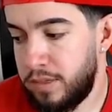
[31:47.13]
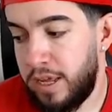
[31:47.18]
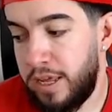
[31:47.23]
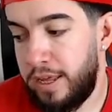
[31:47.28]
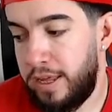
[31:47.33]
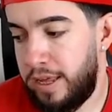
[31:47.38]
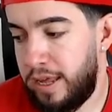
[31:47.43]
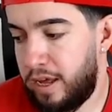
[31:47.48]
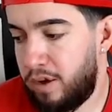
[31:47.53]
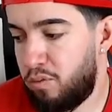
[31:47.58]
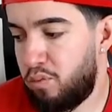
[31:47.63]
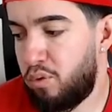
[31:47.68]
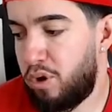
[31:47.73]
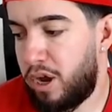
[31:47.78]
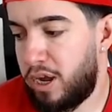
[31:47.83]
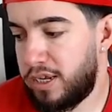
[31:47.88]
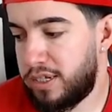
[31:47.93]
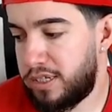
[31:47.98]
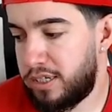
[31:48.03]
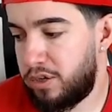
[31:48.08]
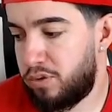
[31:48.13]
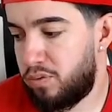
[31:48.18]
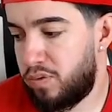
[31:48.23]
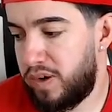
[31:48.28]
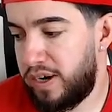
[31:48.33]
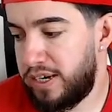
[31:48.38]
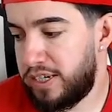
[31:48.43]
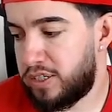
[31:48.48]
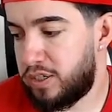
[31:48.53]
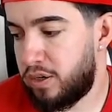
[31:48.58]
Yeah, Ross and
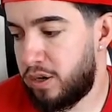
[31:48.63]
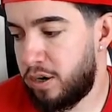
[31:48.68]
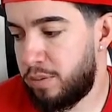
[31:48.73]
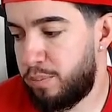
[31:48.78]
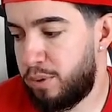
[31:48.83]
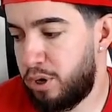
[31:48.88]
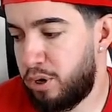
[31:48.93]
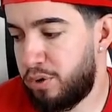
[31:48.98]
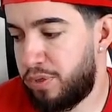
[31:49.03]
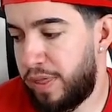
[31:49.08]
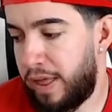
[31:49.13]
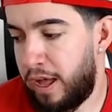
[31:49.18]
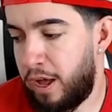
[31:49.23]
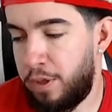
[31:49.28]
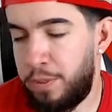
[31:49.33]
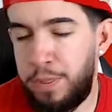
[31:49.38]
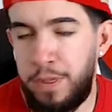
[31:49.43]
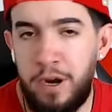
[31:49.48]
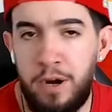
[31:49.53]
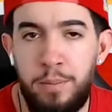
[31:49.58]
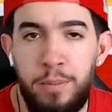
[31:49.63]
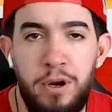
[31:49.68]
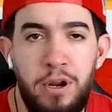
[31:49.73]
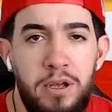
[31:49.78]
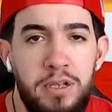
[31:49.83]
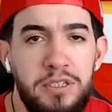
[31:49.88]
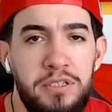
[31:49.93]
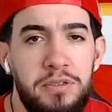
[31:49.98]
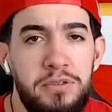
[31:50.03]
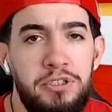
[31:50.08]
Rice are both out there, but
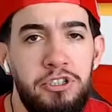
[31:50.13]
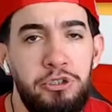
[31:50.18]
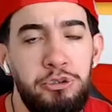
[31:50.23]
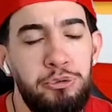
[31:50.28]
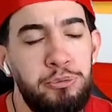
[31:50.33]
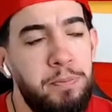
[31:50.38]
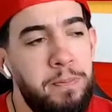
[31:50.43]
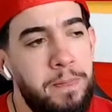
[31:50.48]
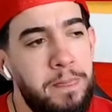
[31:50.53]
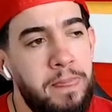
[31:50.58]
also too,